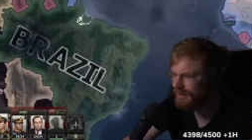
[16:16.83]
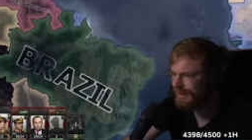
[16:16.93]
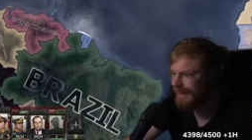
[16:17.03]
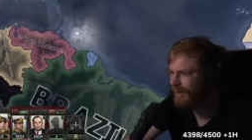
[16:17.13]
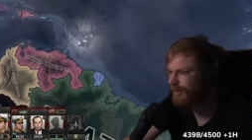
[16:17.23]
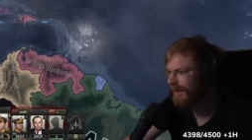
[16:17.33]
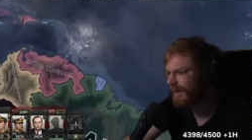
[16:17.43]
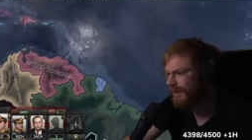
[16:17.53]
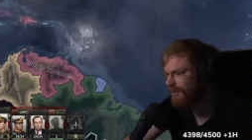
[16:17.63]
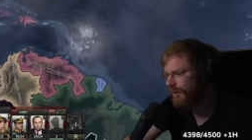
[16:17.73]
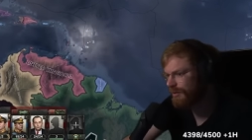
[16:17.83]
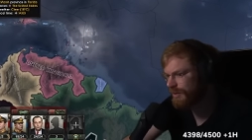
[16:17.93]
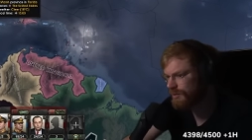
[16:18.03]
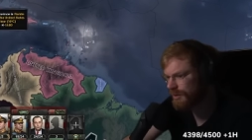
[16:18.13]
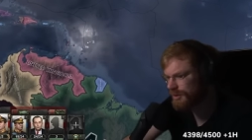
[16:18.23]
How the hell do I
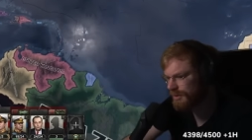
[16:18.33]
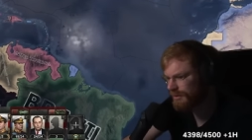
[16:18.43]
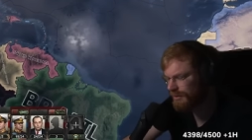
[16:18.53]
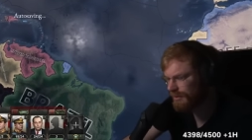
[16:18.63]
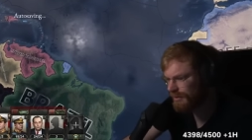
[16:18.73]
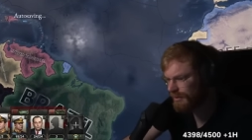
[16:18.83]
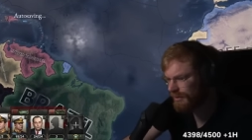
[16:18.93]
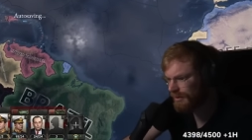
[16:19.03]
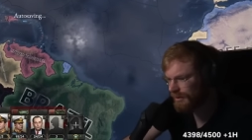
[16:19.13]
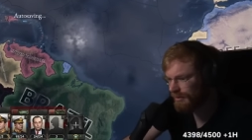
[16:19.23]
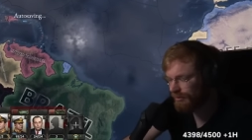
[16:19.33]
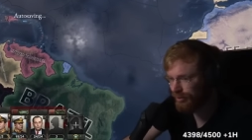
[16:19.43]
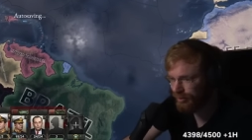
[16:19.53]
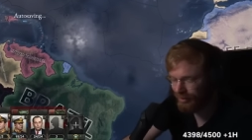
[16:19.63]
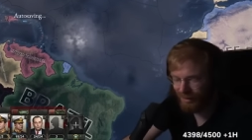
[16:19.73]
reach Washington?
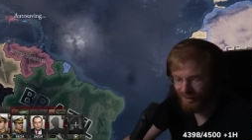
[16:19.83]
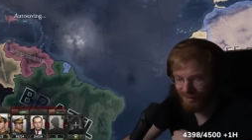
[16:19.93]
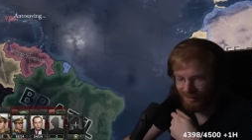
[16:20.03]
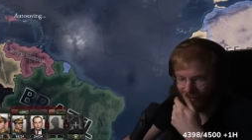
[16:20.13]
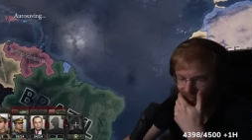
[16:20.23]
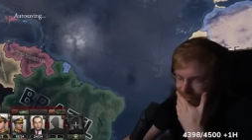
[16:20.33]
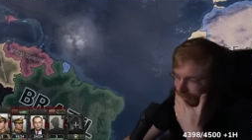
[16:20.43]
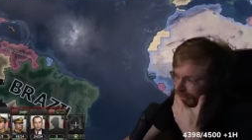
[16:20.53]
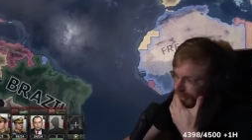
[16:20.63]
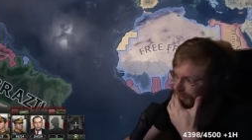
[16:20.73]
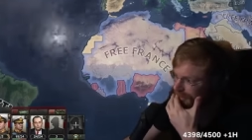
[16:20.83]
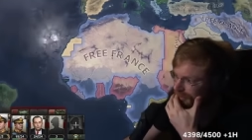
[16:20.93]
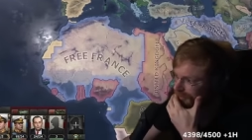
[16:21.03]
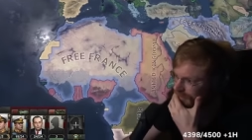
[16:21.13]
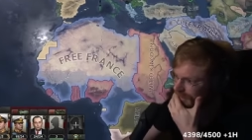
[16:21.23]
Bruh, how the fuck am I gonna
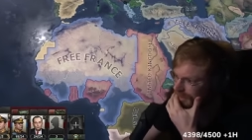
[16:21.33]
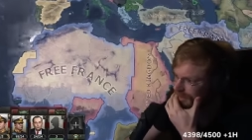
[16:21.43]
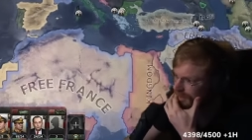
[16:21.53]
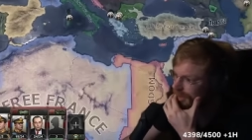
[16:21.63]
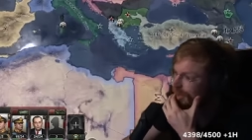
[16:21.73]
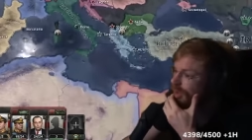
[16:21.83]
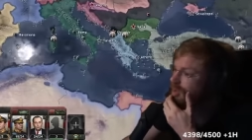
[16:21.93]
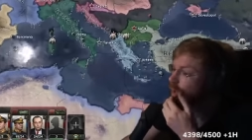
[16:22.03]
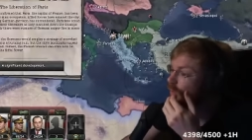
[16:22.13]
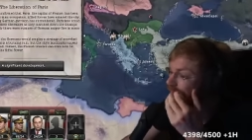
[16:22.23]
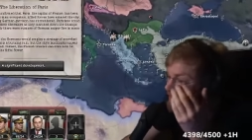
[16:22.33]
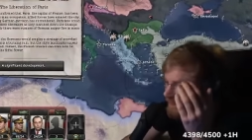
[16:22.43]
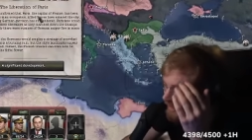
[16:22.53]
do that? No, they're killing